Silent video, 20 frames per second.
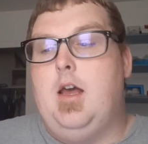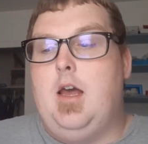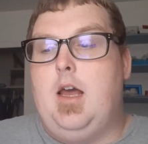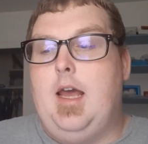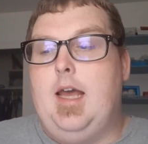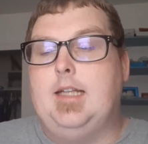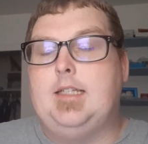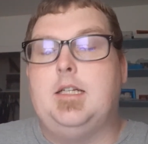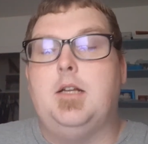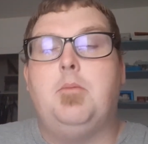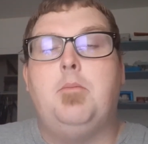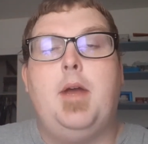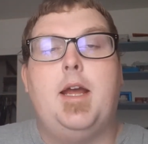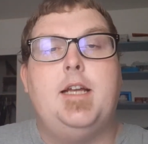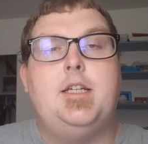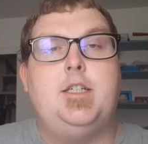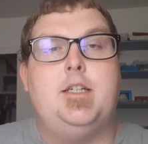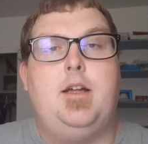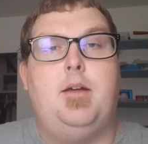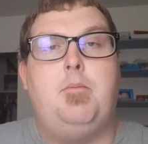it's an
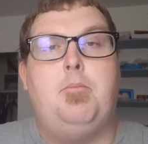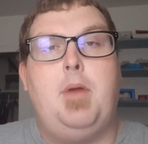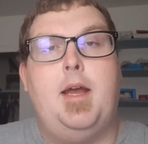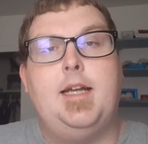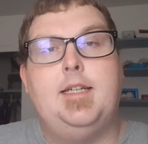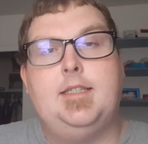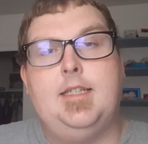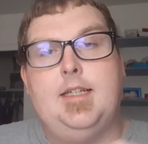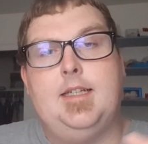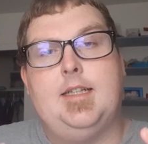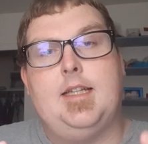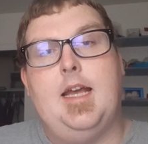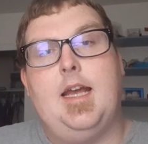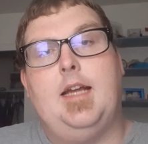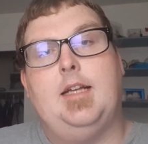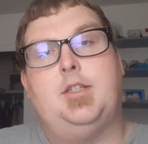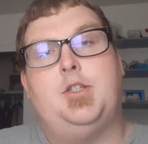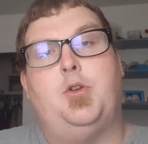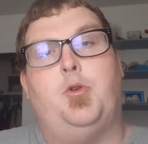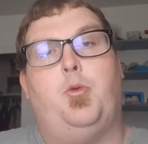amazing amazing
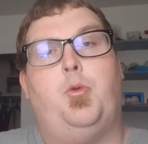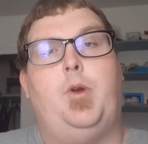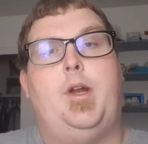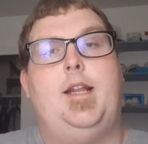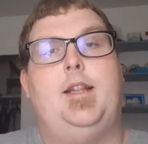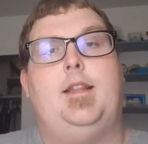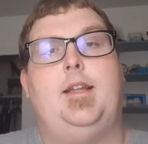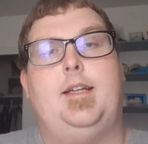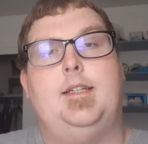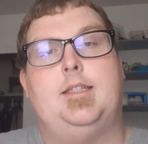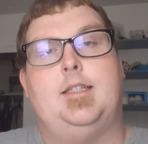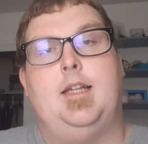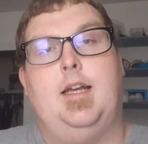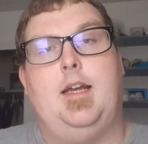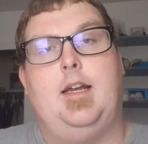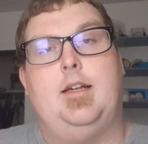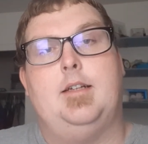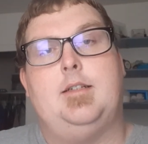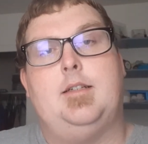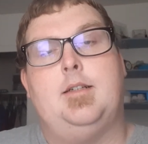thing to read these
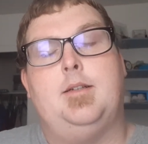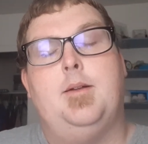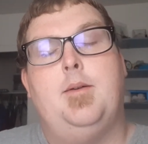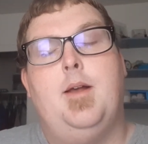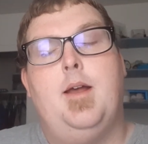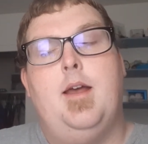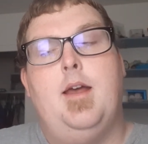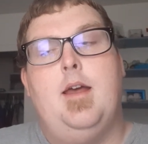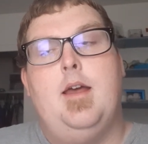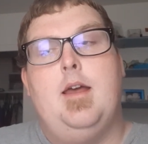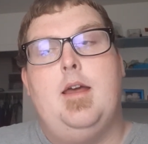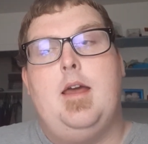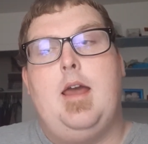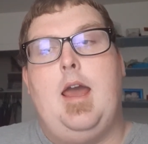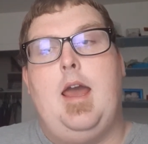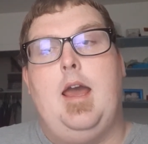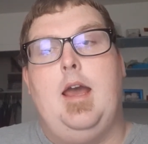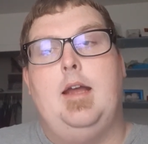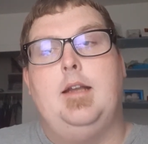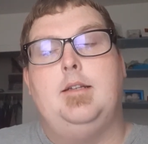things.
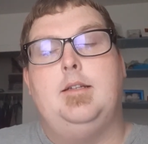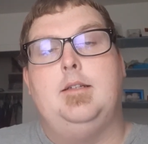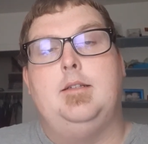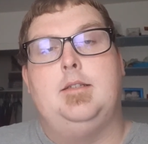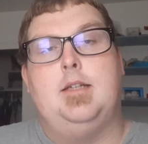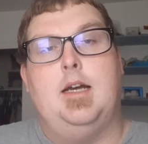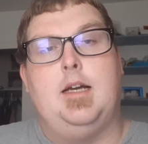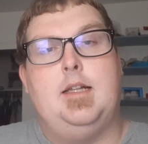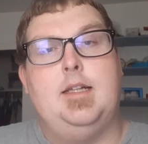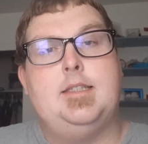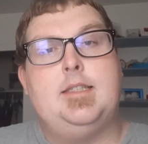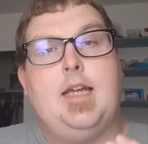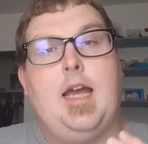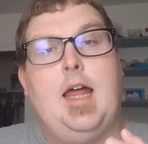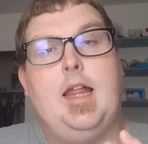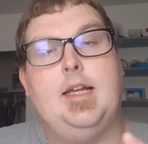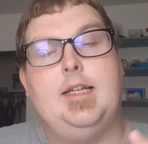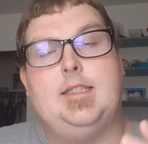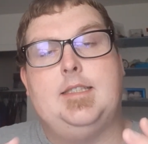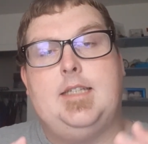And Douglas
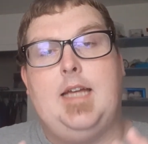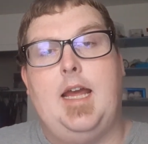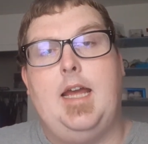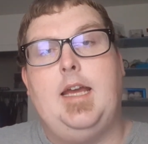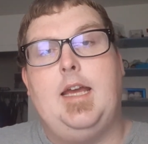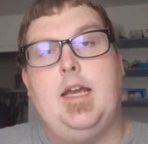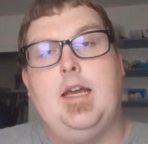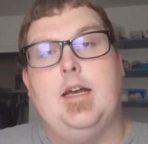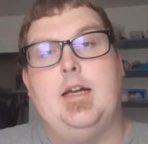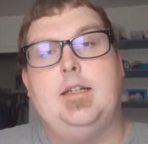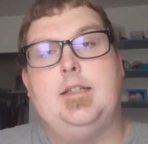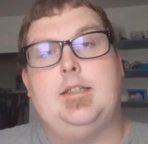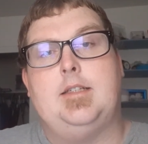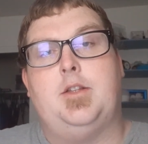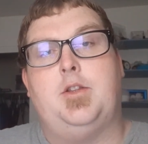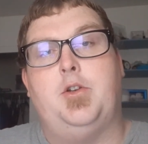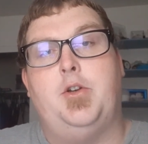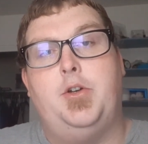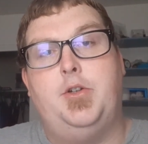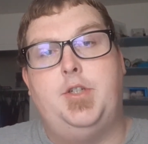Kelly's taking us
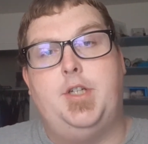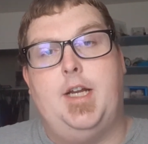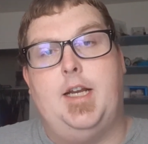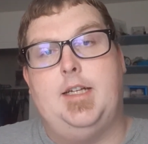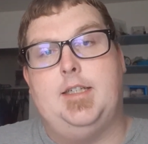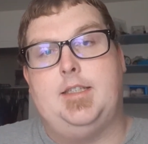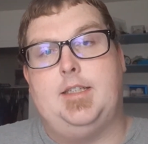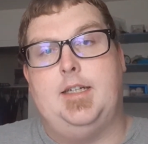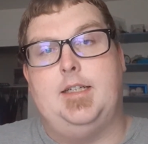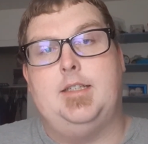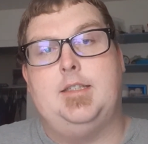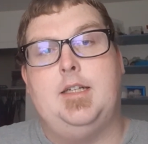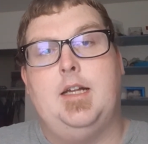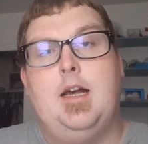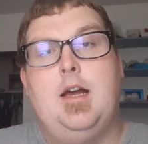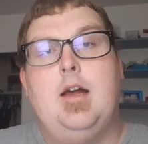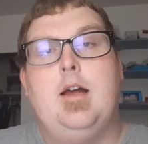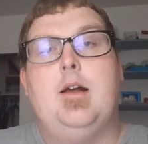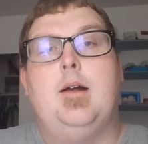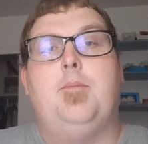through Genesis
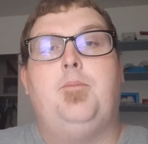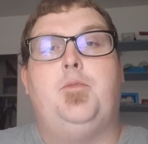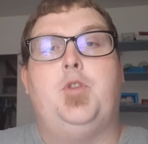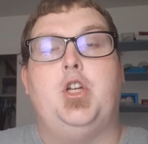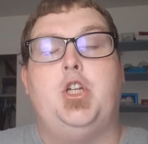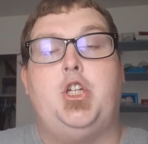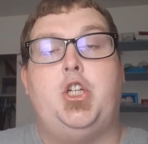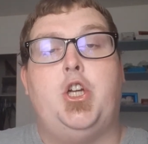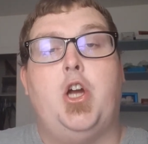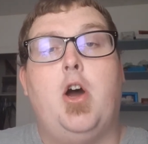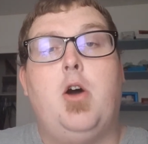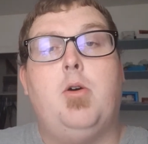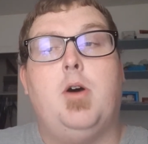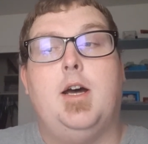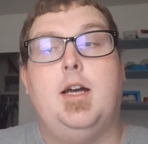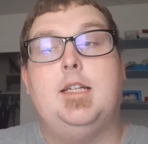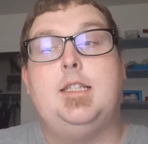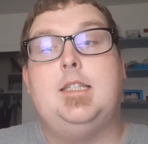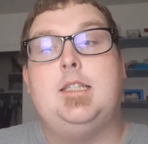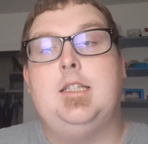to show
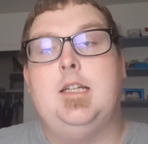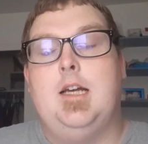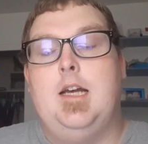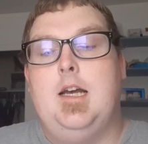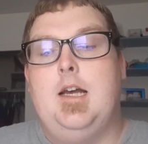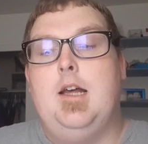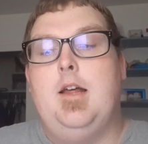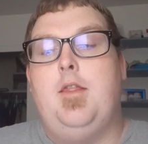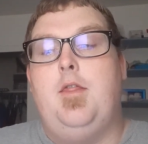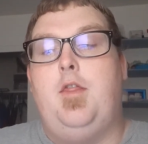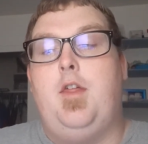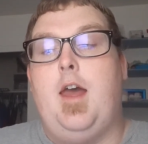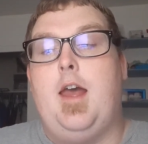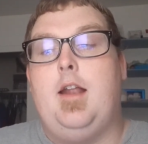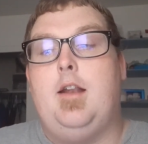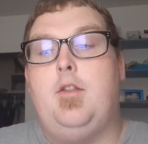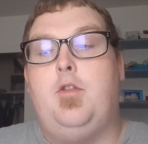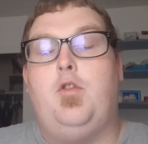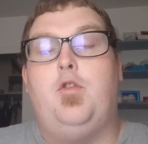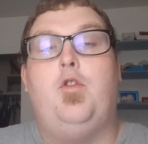us
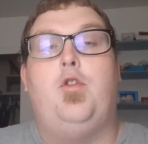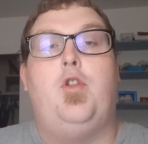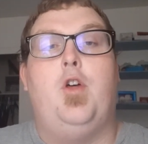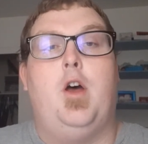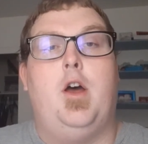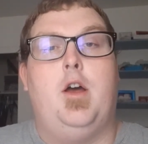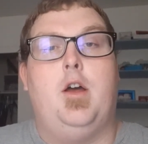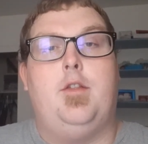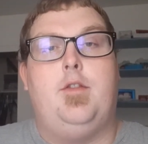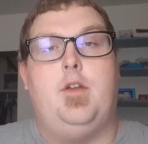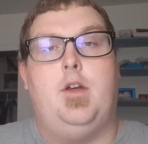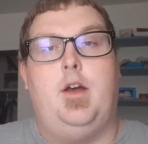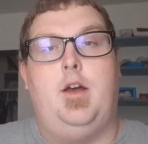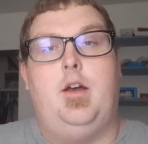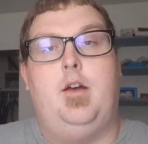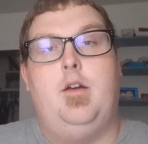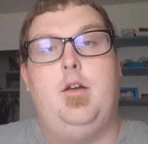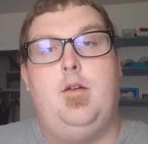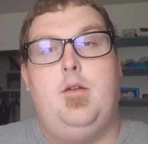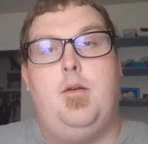that the
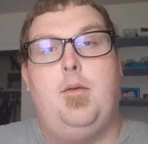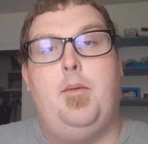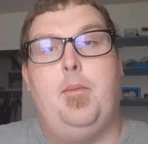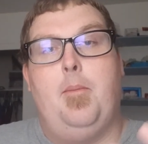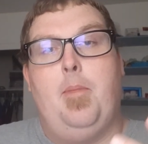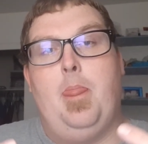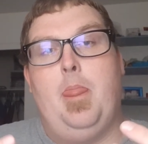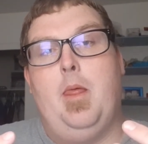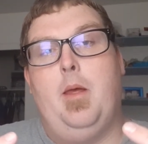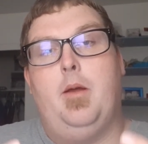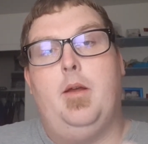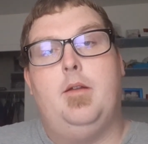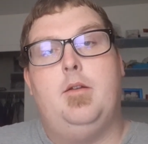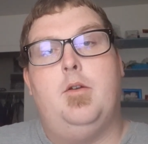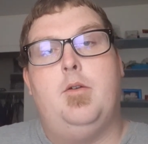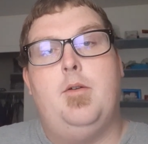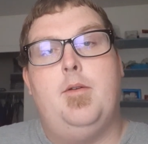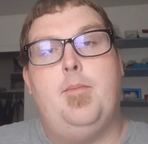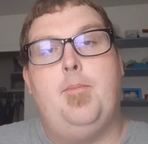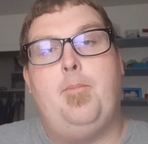the
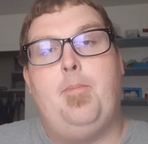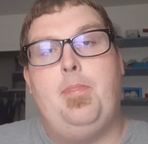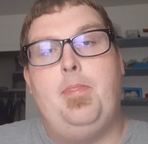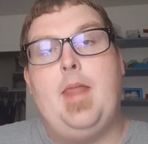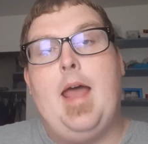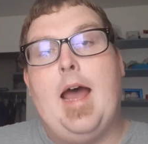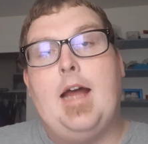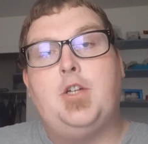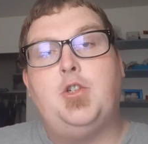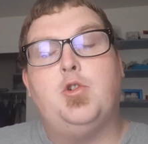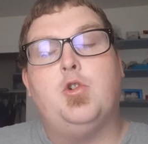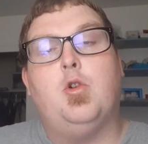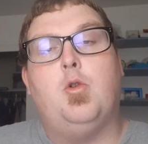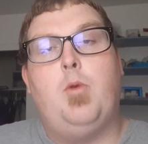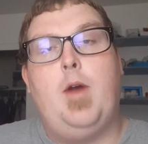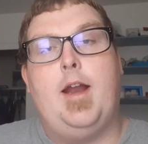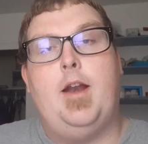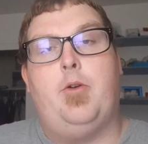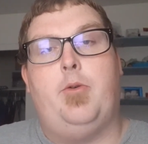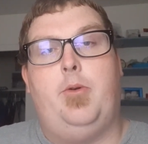natural
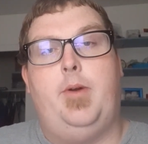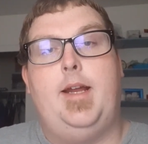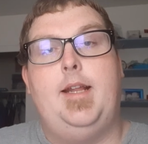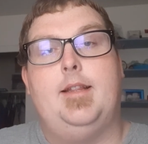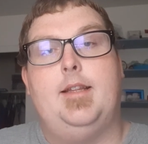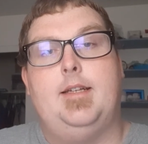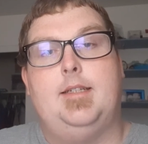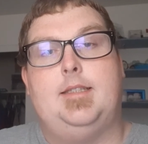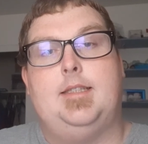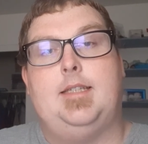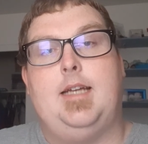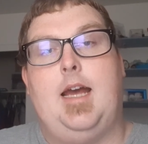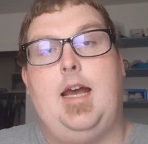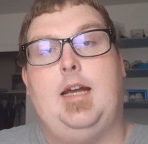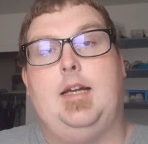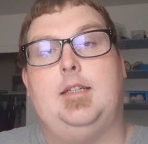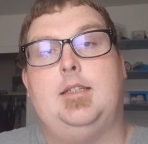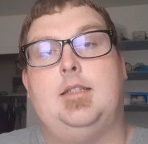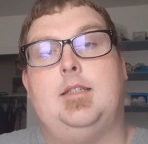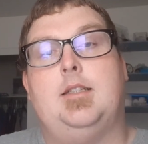way to read this
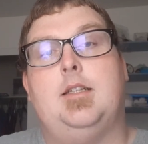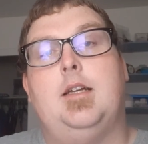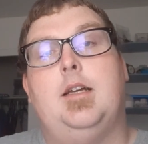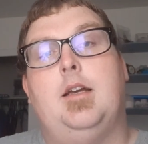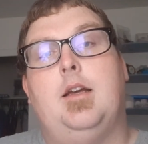text